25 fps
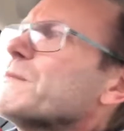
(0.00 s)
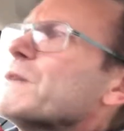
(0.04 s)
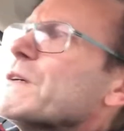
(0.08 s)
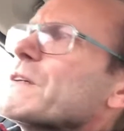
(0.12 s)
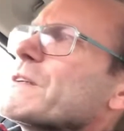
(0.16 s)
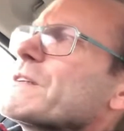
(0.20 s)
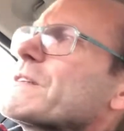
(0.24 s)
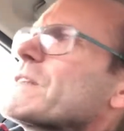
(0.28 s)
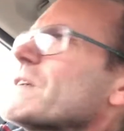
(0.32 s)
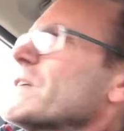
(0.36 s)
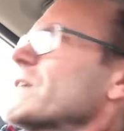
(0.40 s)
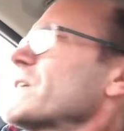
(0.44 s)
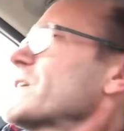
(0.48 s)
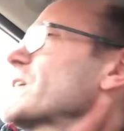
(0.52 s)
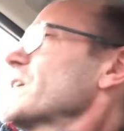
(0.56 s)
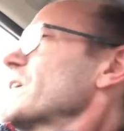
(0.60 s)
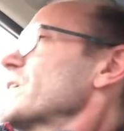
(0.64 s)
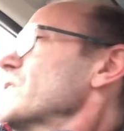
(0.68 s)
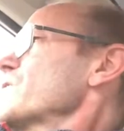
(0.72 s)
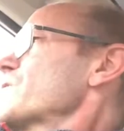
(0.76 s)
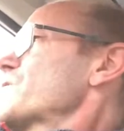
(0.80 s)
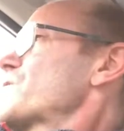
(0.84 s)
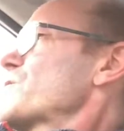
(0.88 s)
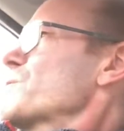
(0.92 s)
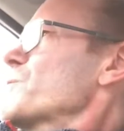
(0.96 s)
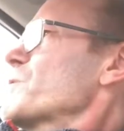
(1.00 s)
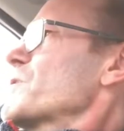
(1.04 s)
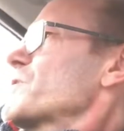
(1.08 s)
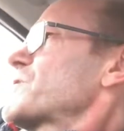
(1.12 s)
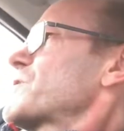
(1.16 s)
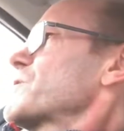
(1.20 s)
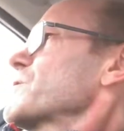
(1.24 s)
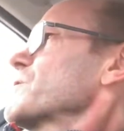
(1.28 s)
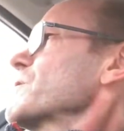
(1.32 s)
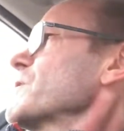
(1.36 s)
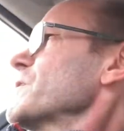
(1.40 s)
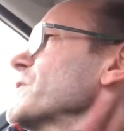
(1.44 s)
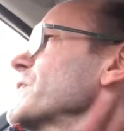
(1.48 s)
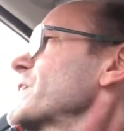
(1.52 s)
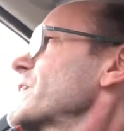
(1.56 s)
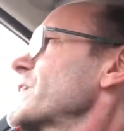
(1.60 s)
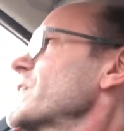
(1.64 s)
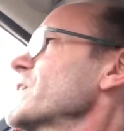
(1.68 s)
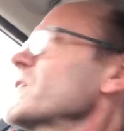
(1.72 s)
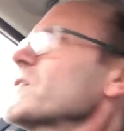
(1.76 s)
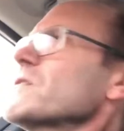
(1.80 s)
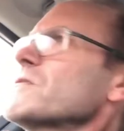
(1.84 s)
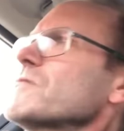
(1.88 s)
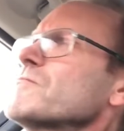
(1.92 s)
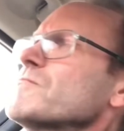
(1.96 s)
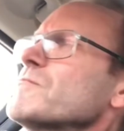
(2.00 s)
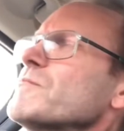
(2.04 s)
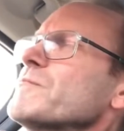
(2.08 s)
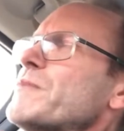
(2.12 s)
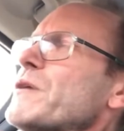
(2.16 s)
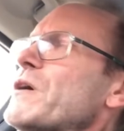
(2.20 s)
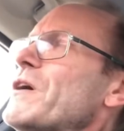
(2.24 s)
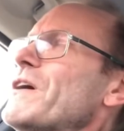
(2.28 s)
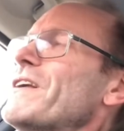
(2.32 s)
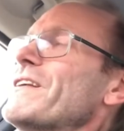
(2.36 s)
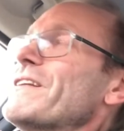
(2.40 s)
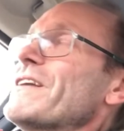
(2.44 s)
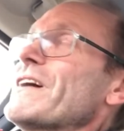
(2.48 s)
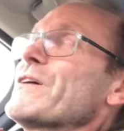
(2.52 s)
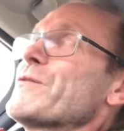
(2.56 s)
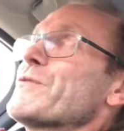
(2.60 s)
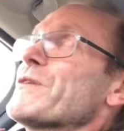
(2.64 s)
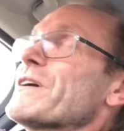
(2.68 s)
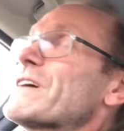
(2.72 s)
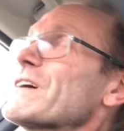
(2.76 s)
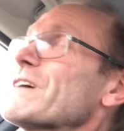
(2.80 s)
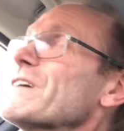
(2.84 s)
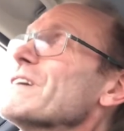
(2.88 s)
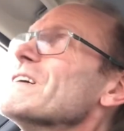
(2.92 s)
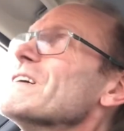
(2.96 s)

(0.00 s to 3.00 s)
yeah, not sure what's going on here, but there we go.